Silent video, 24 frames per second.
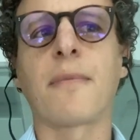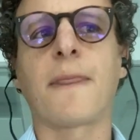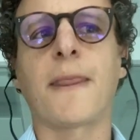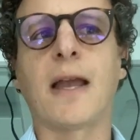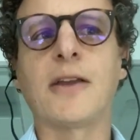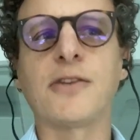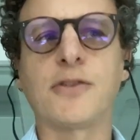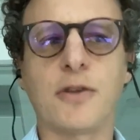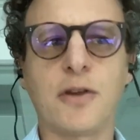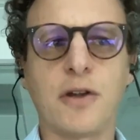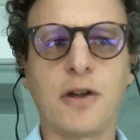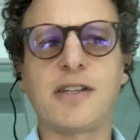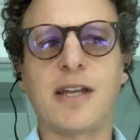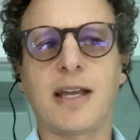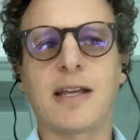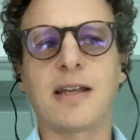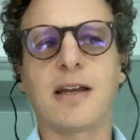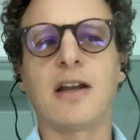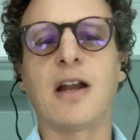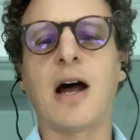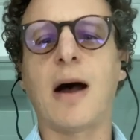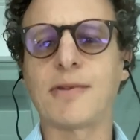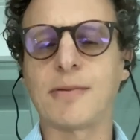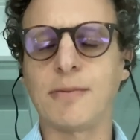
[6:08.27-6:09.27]
and so there is like
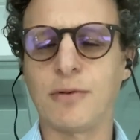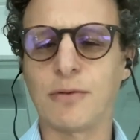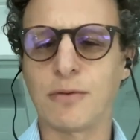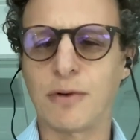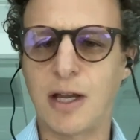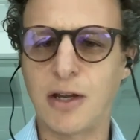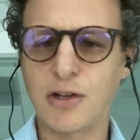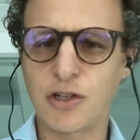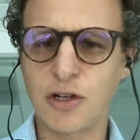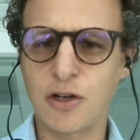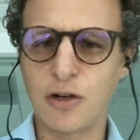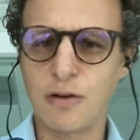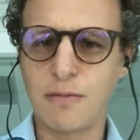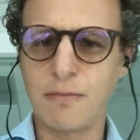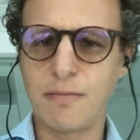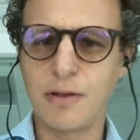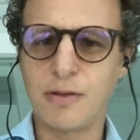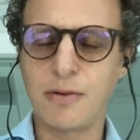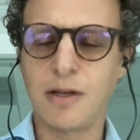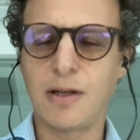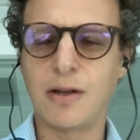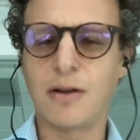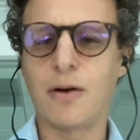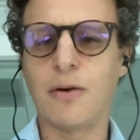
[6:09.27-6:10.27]
an optimal ratio
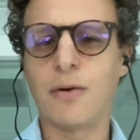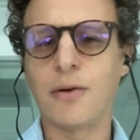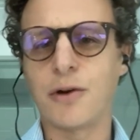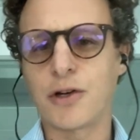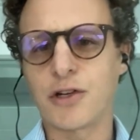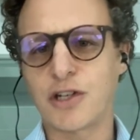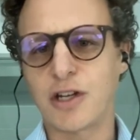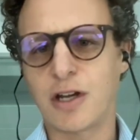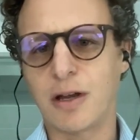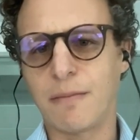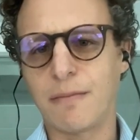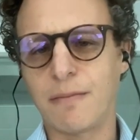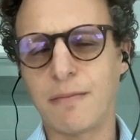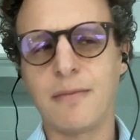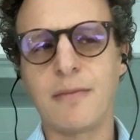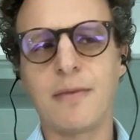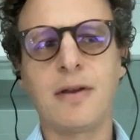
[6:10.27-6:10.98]
between ownership